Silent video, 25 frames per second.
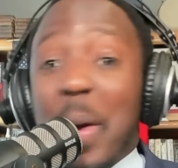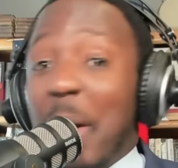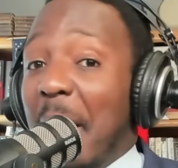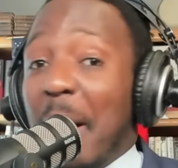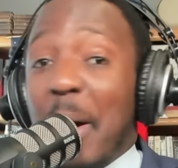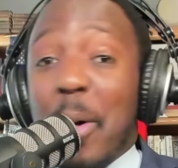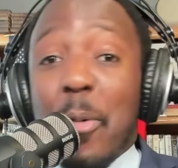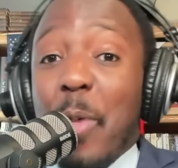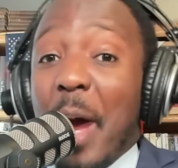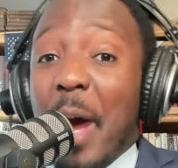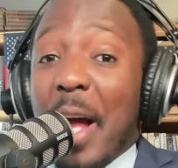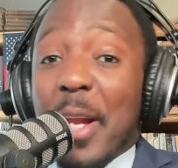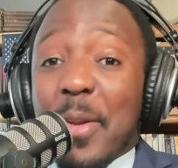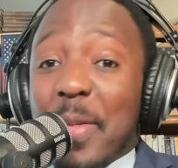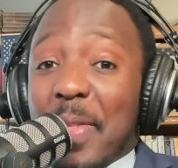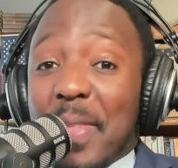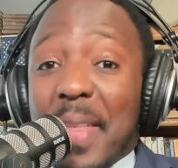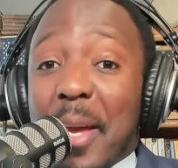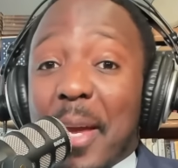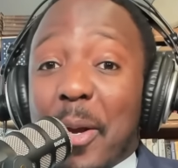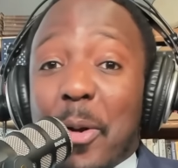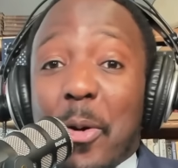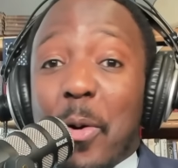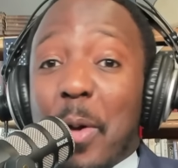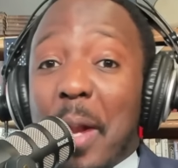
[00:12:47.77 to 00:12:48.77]
Why don't they
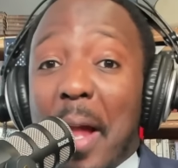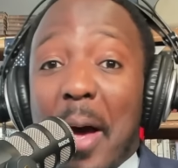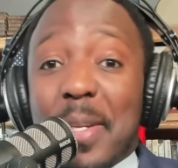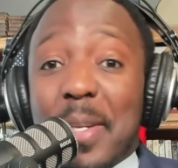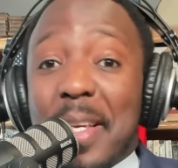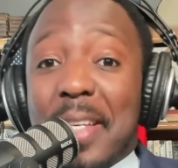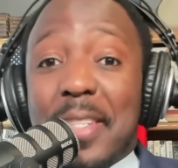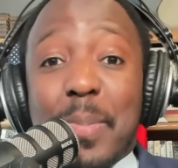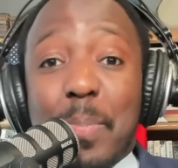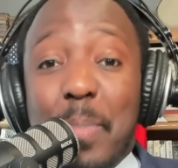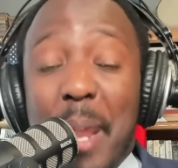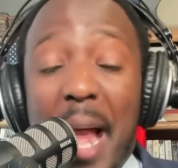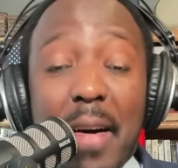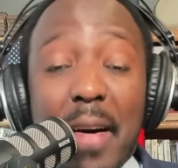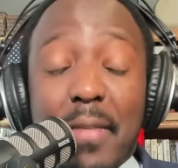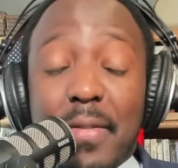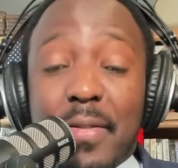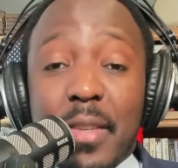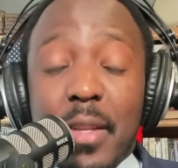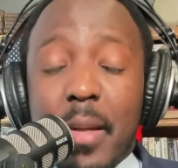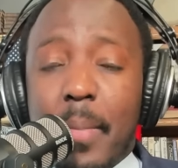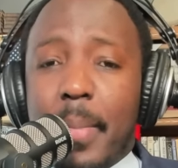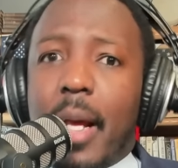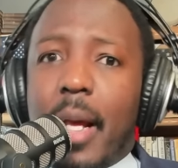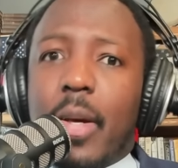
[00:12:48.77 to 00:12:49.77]
call out his bluff?
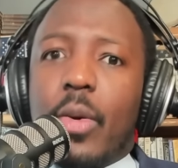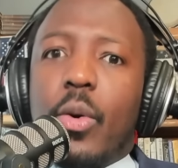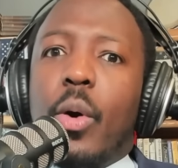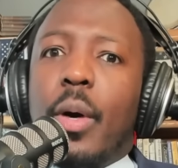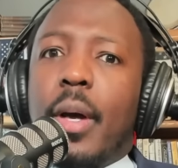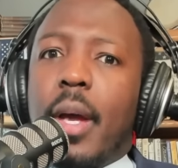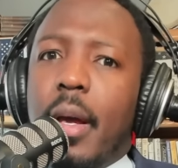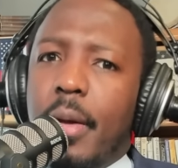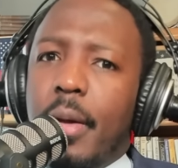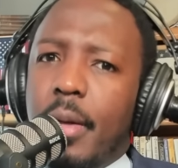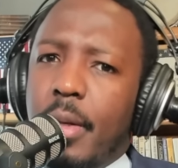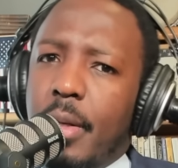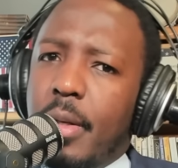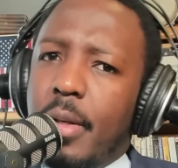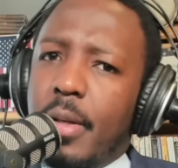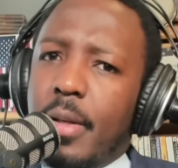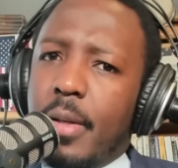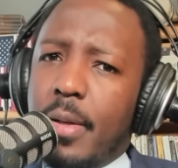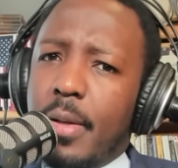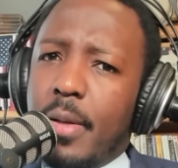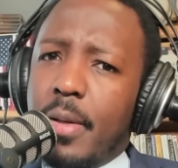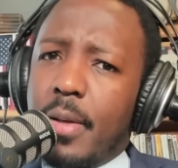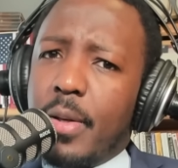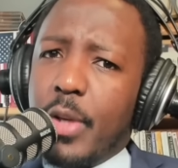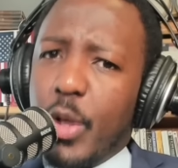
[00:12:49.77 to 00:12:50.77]
They'll be like, okay,
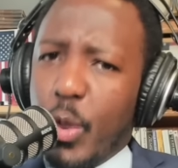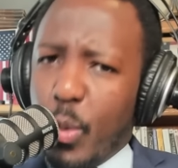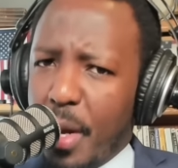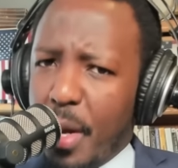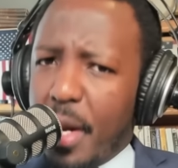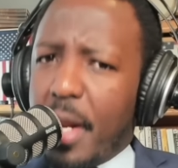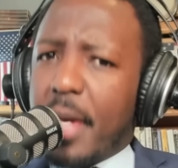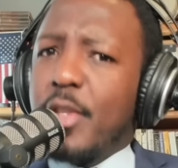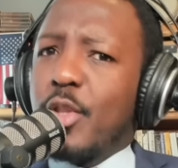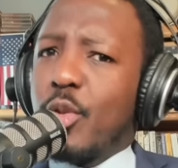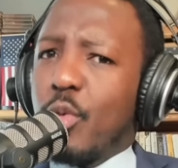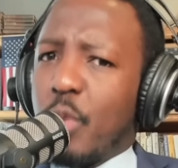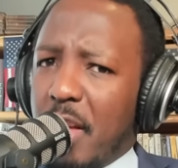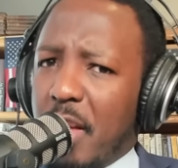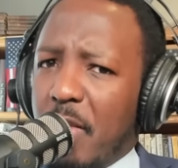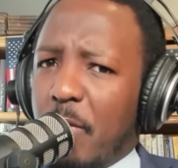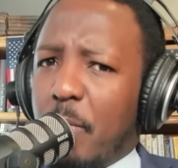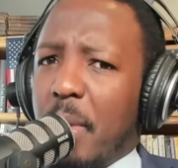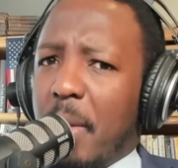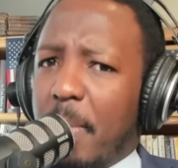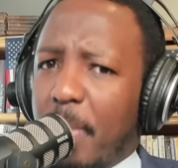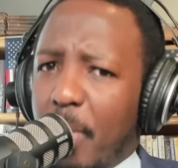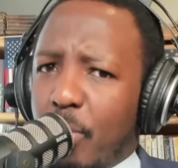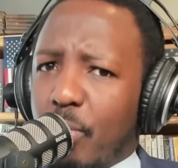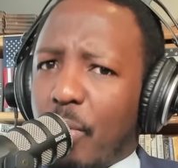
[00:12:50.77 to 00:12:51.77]
you want us to give
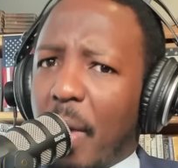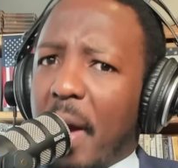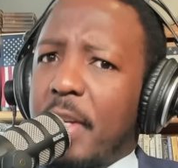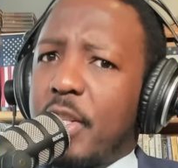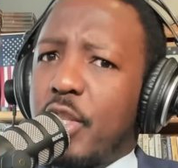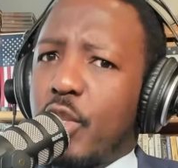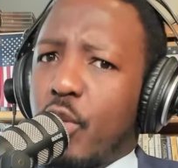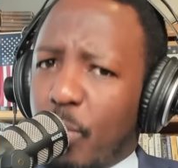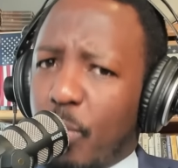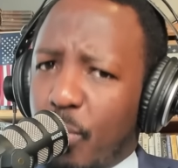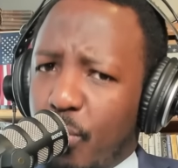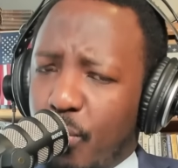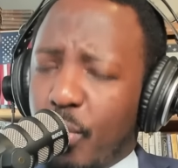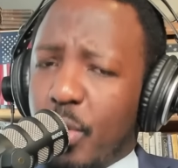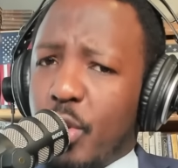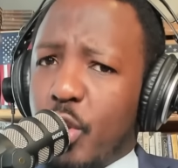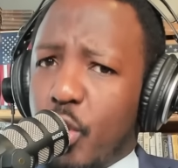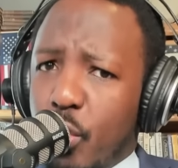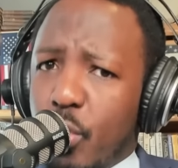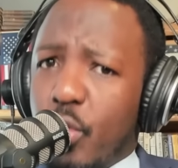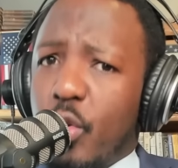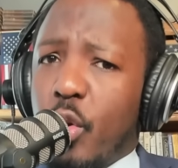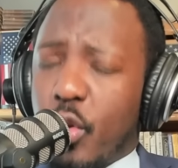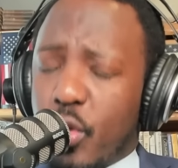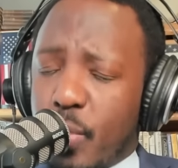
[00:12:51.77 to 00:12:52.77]
people right to
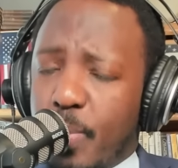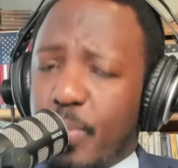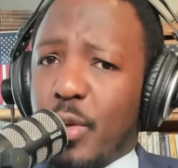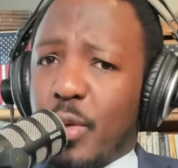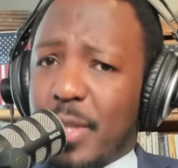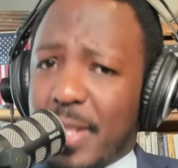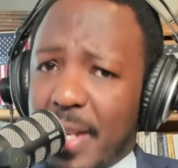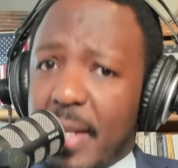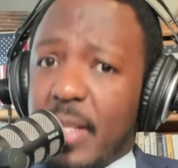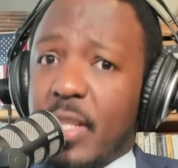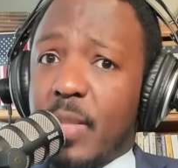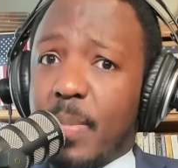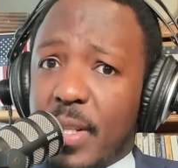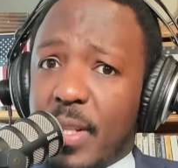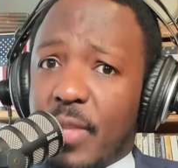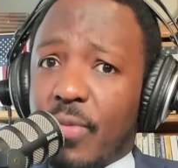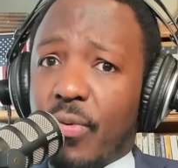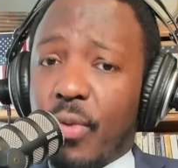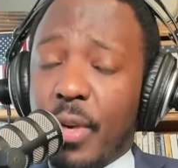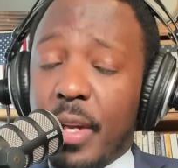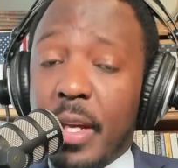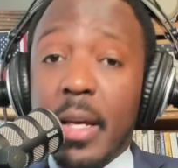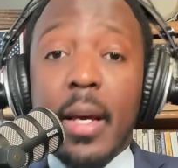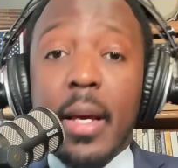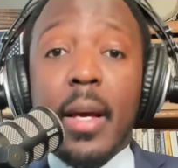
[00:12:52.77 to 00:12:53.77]
to protest
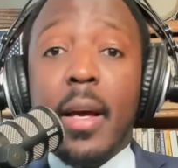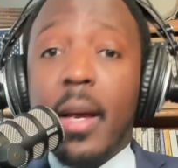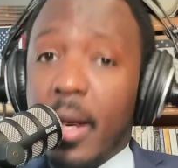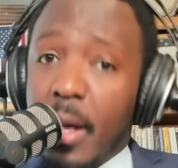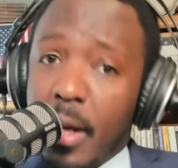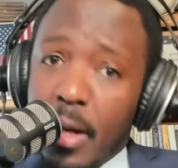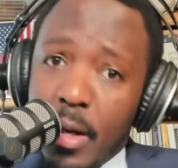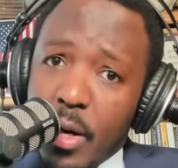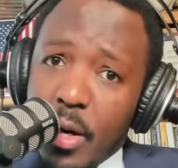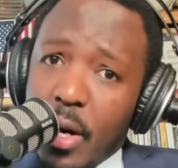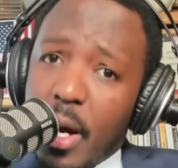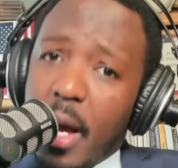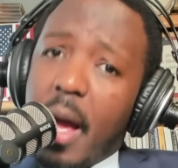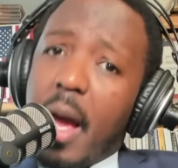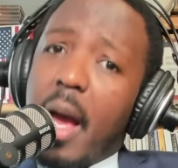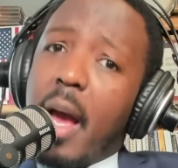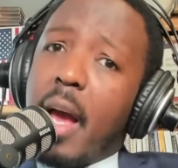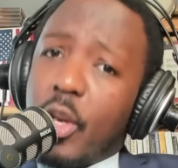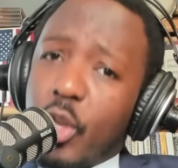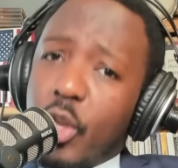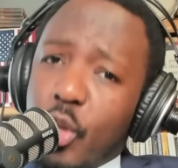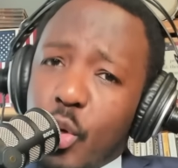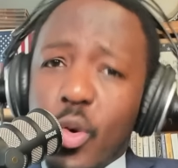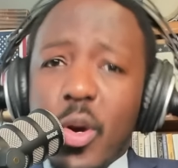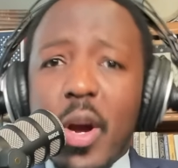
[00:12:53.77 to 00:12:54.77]
peacefully? Hey,
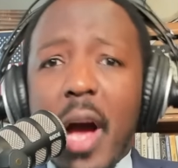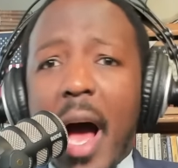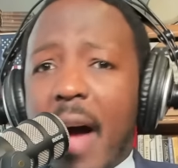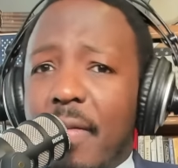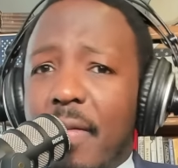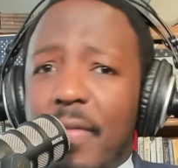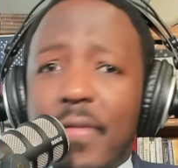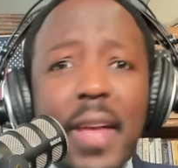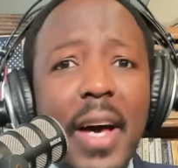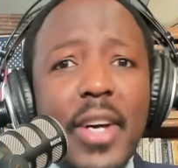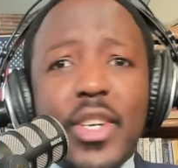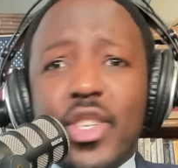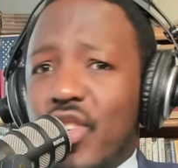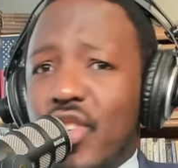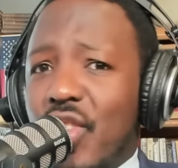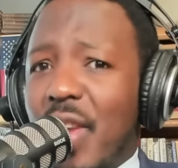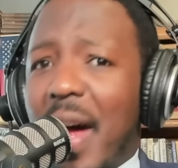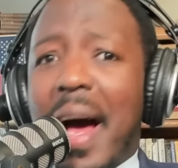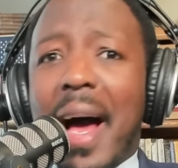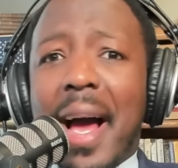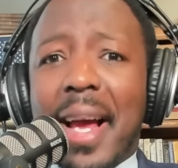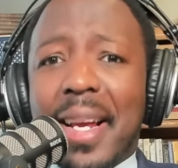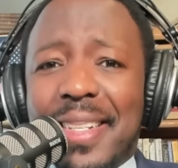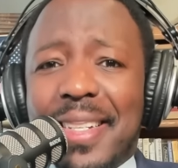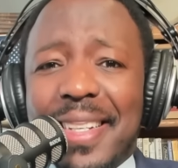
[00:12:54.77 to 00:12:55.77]
you have that
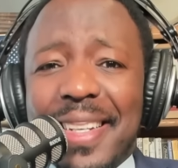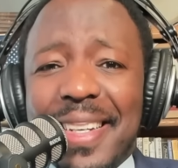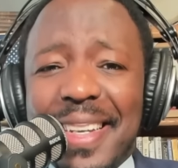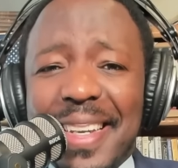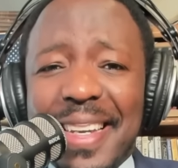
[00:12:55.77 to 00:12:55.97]
right.